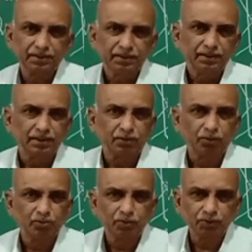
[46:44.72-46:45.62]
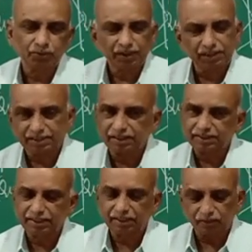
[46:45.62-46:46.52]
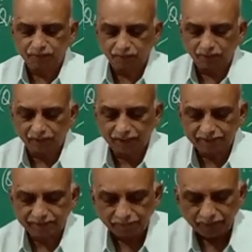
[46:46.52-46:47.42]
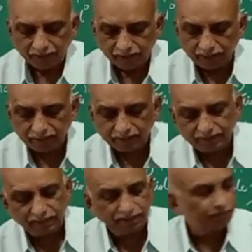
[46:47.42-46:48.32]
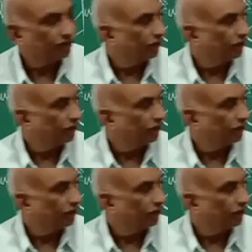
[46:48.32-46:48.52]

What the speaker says: the chromosome clusters they are also called as, and then